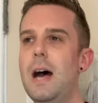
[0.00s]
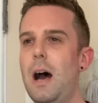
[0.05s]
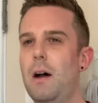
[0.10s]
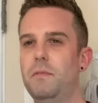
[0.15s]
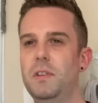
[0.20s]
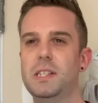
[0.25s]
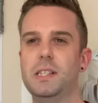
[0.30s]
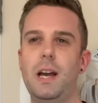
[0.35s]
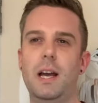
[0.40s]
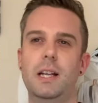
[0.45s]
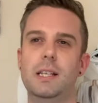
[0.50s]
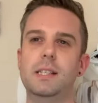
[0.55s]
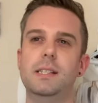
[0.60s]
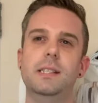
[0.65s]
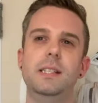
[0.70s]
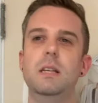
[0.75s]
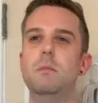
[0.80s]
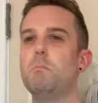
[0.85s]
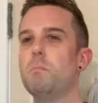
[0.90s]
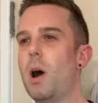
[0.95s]
of this kind of
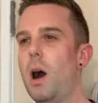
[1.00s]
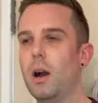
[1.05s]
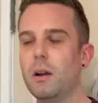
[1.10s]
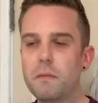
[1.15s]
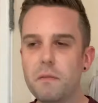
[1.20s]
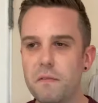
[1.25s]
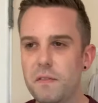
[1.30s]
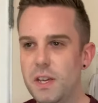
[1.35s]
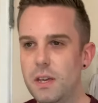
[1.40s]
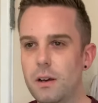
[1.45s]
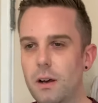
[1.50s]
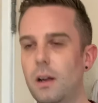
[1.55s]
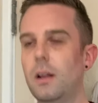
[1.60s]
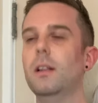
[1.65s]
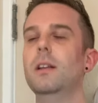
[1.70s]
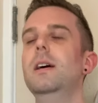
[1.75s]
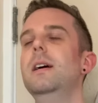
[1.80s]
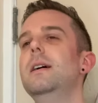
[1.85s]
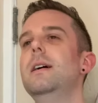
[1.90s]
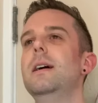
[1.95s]
steampunk feel.
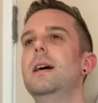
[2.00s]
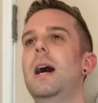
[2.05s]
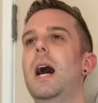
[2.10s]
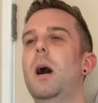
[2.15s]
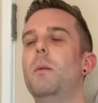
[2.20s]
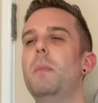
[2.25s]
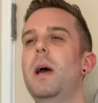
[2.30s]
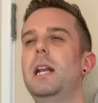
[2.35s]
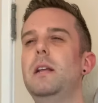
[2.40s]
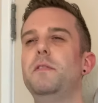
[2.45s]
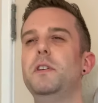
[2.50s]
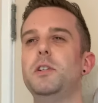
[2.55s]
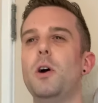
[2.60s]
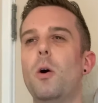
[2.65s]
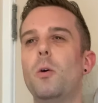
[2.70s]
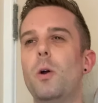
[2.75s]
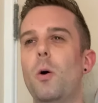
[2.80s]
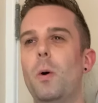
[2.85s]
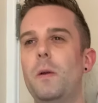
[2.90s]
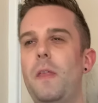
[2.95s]
Um, and if you
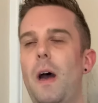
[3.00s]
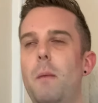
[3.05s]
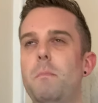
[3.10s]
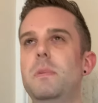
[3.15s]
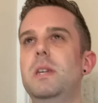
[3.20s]
don't know what that